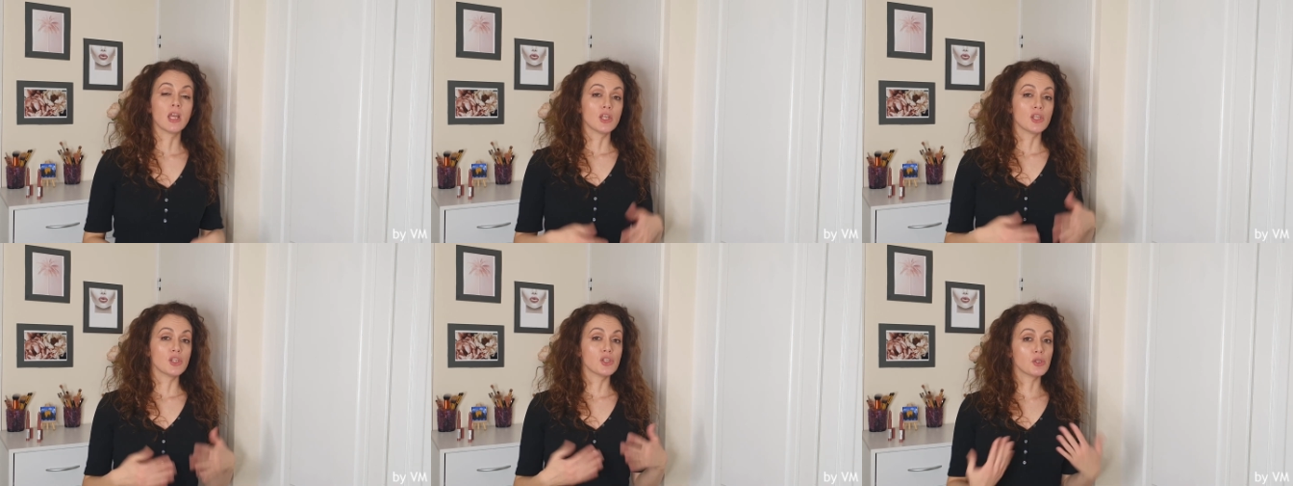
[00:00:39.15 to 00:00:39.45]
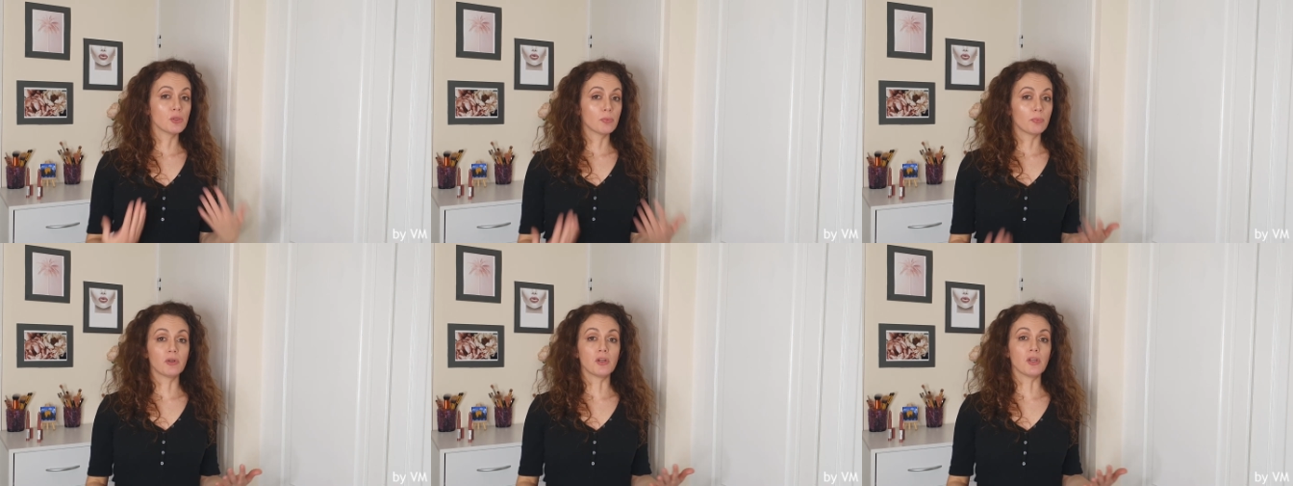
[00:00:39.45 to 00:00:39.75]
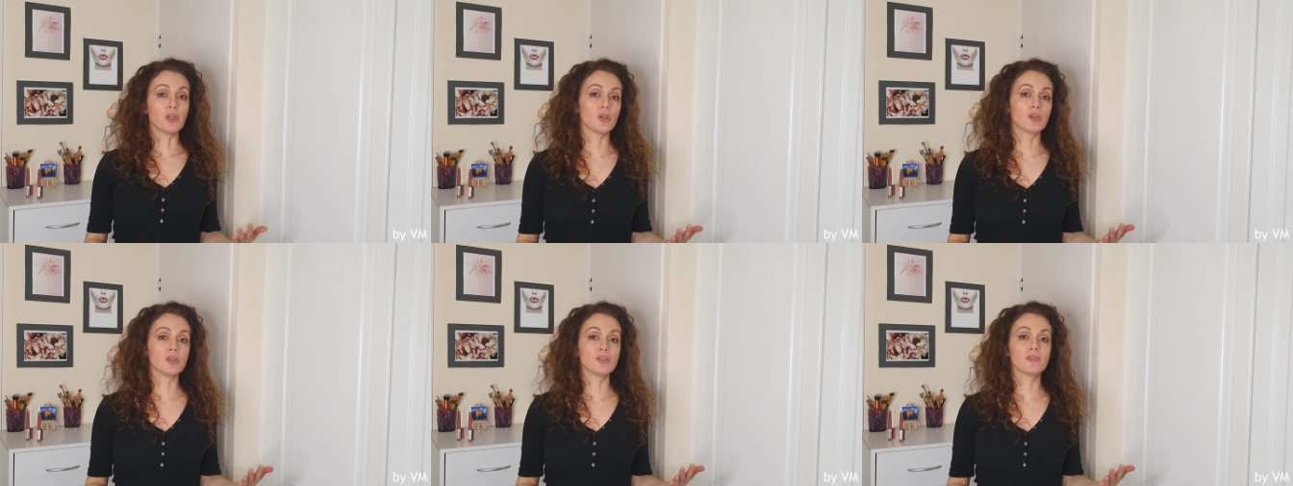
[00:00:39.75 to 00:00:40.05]
super
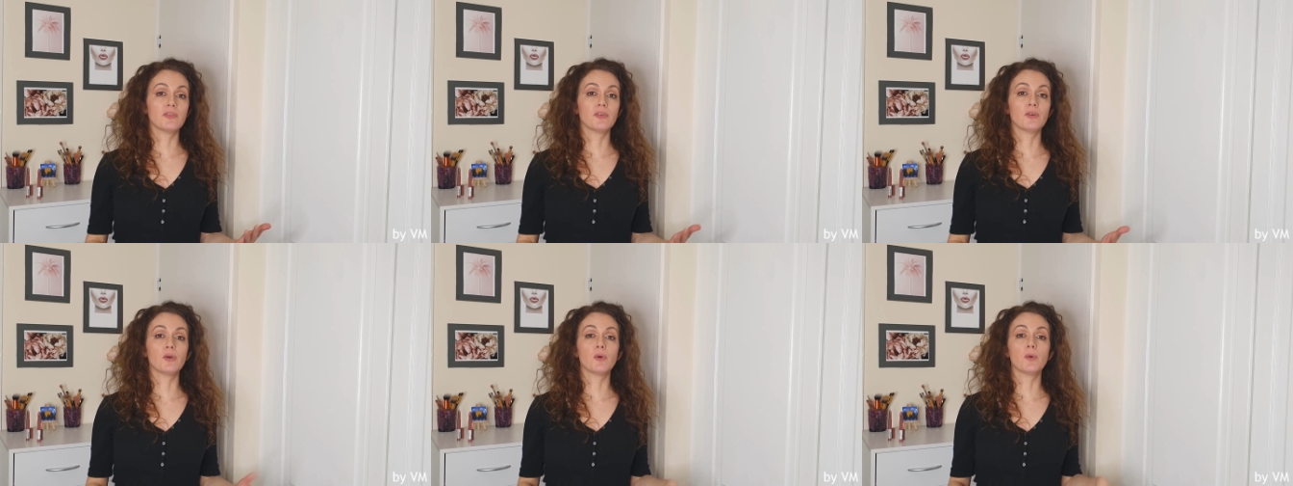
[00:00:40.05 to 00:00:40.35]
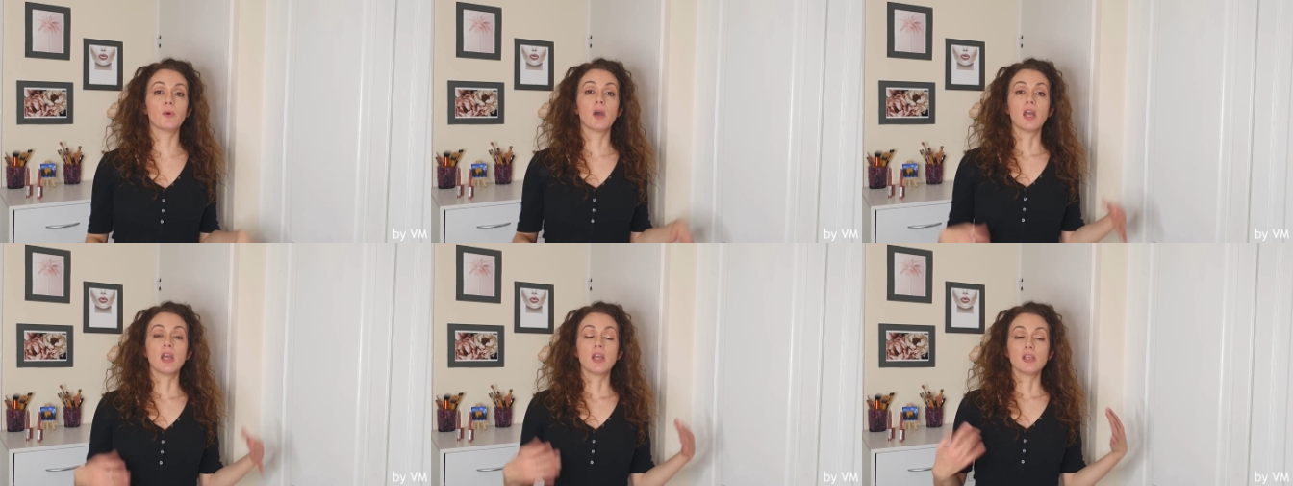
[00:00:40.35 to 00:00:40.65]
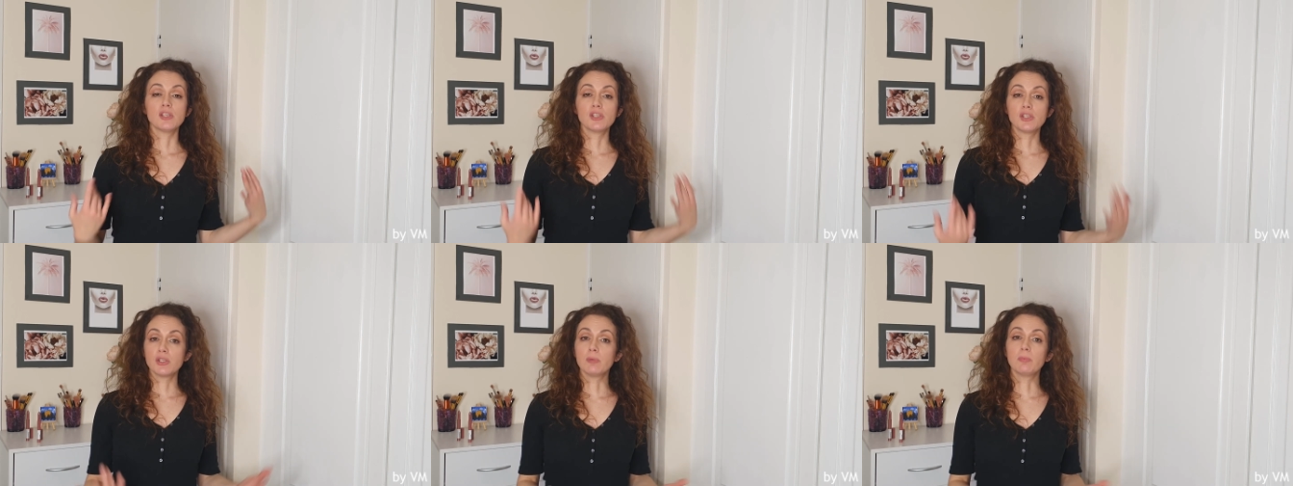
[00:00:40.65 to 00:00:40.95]
useful,
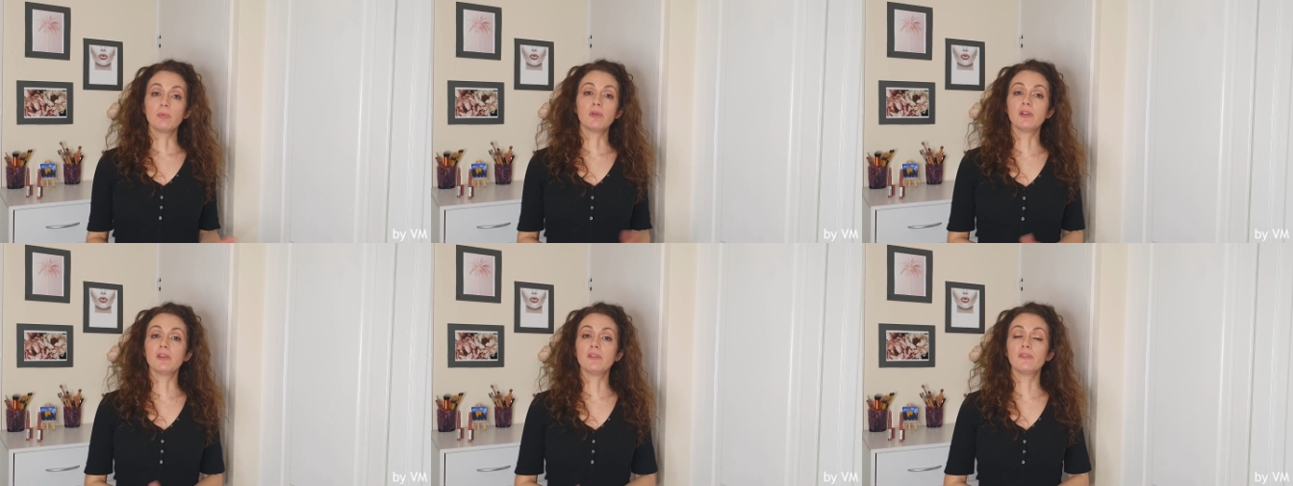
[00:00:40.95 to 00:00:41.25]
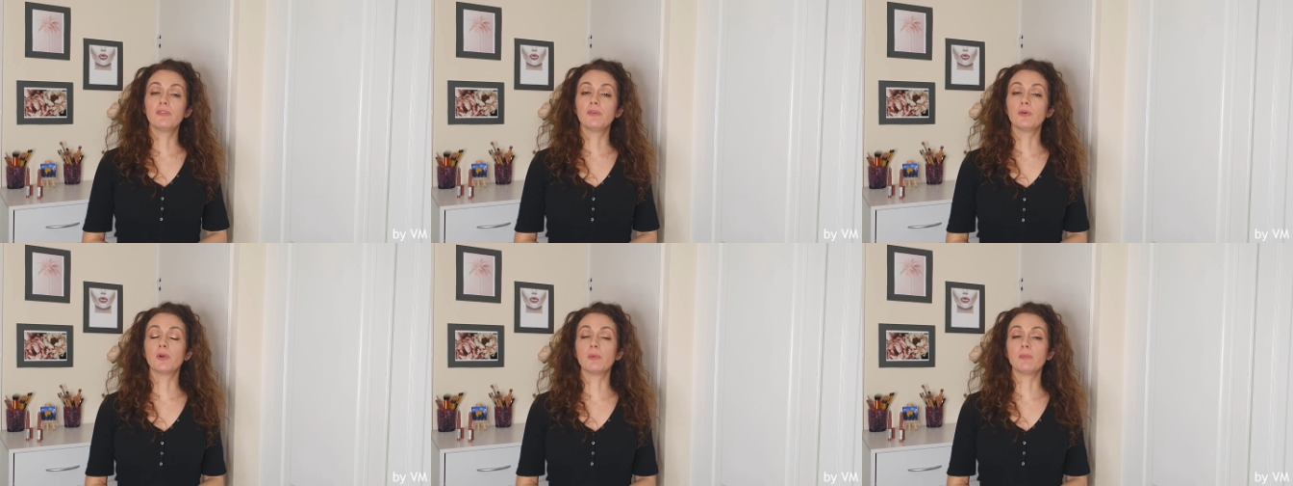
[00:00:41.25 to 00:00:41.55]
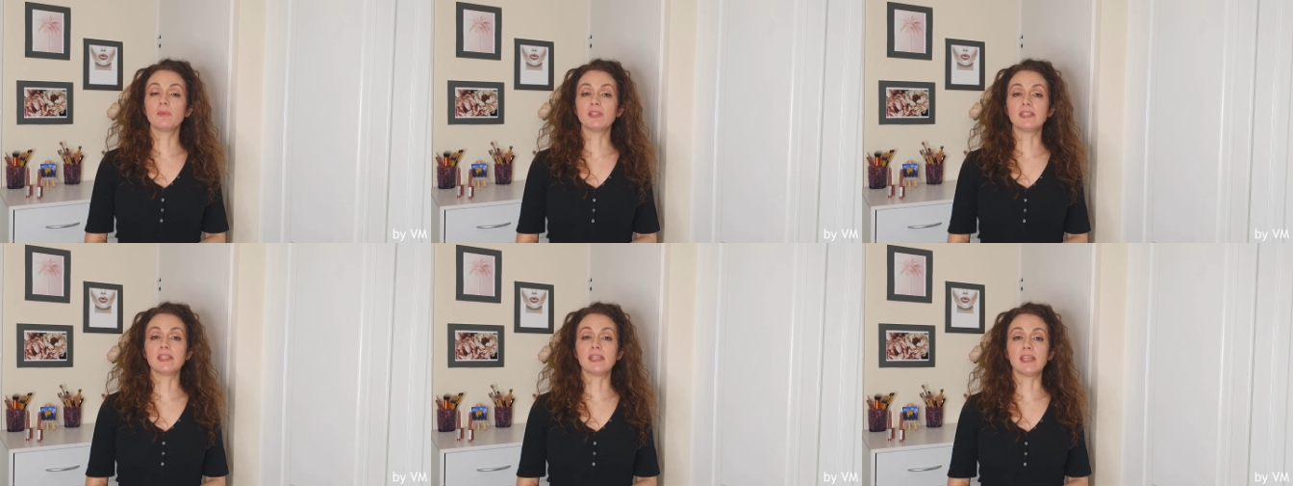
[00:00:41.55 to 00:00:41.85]
super
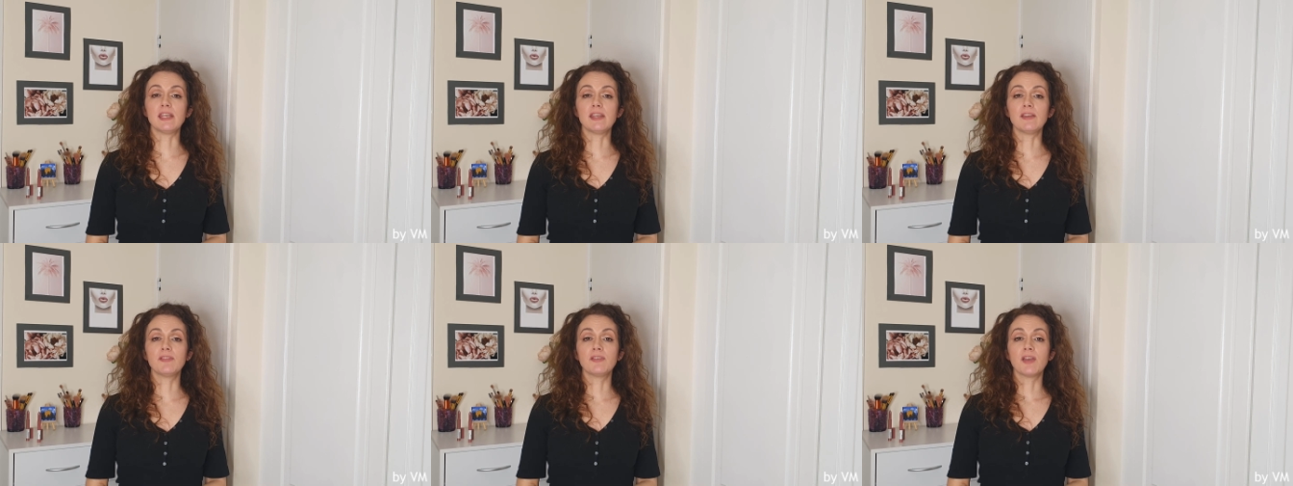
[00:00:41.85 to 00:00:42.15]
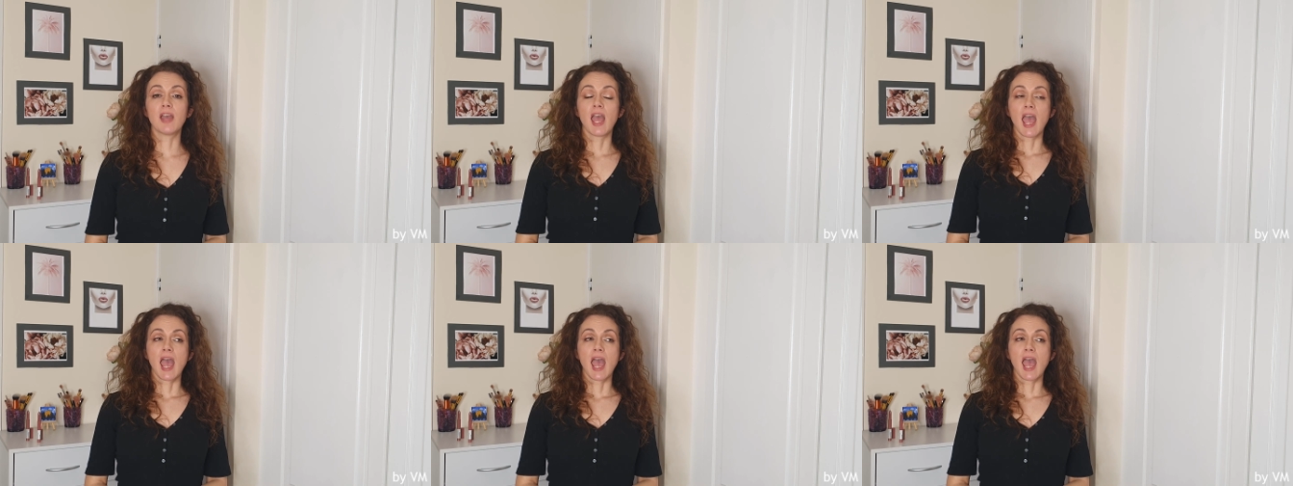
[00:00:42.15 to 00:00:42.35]
informative,